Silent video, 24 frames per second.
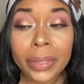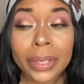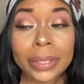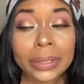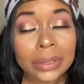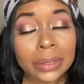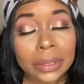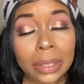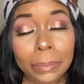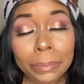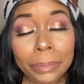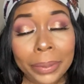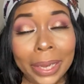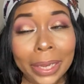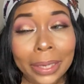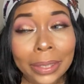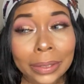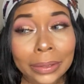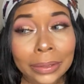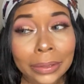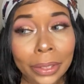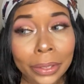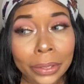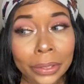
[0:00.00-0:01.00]
And some
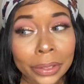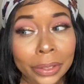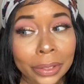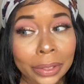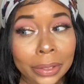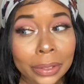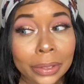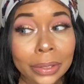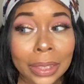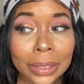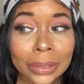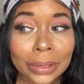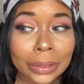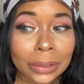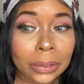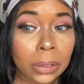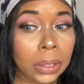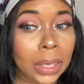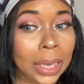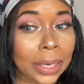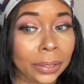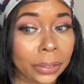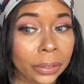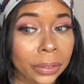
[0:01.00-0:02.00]
palettes are good and I just
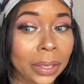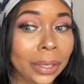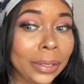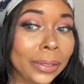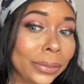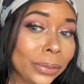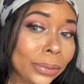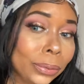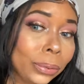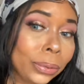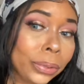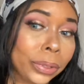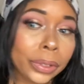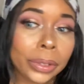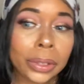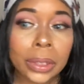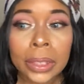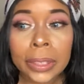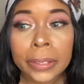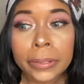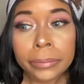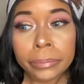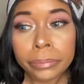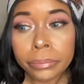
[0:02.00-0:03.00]
don't like the color story.
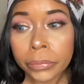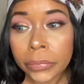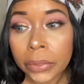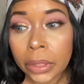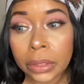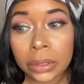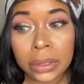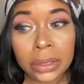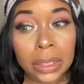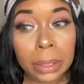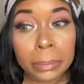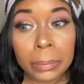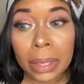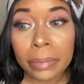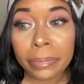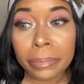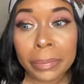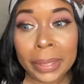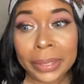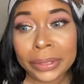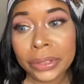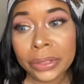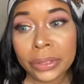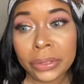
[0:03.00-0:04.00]
And some of
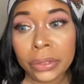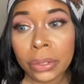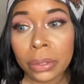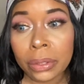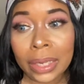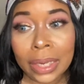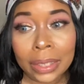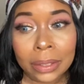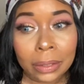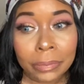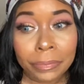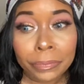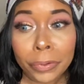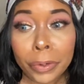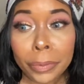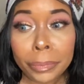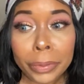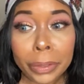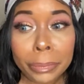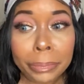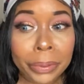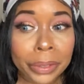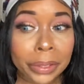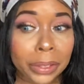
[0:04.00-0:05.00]
them I just don't like the
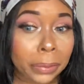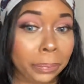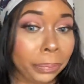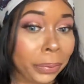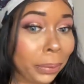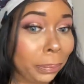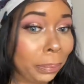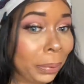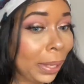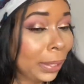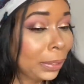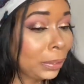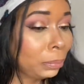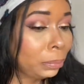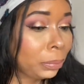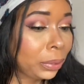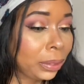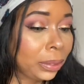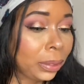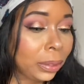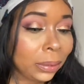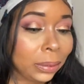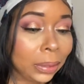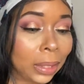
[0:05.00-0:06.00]
formula, but could be
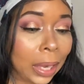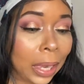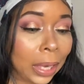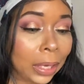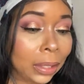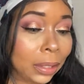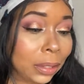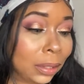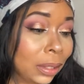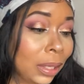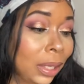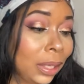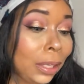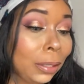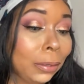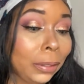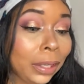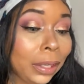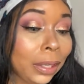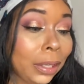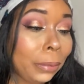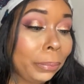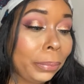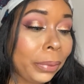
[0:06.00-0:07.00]
possibly good.
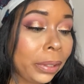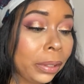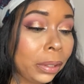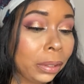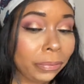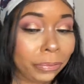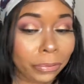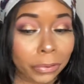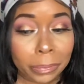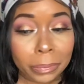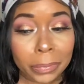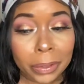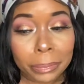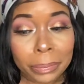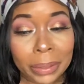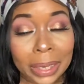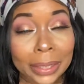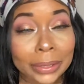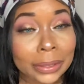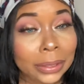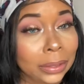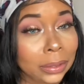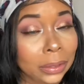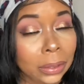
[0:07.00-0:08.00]
It could be good formula, but
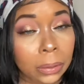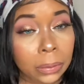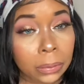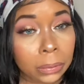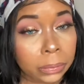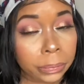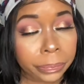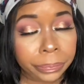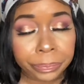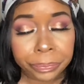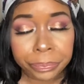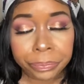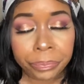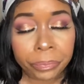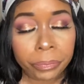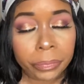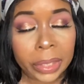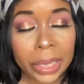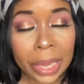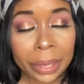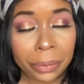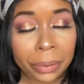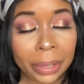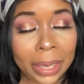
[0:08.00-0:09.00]
I don't
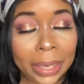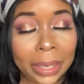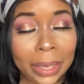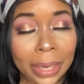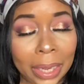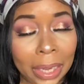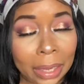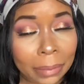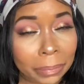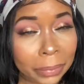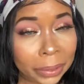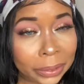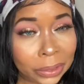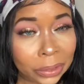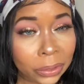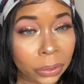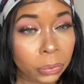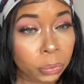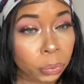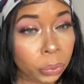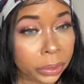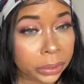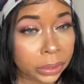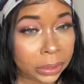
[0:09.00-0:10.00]
like it. I have my
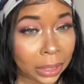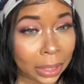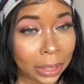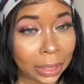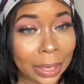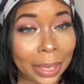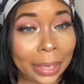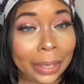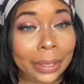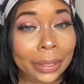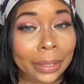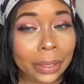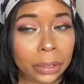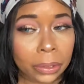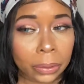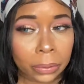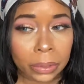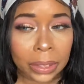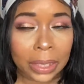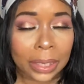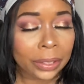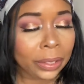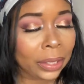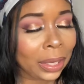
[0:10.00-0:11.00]
certain ones that I like and I
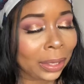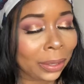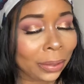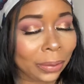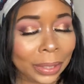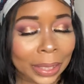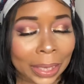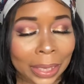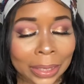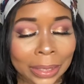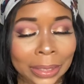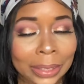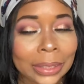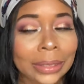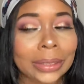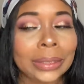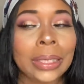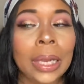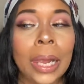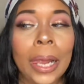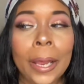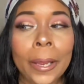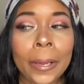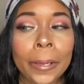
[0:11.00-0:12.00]
don't like. Y'all know how it
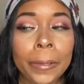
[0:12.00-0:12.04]
is.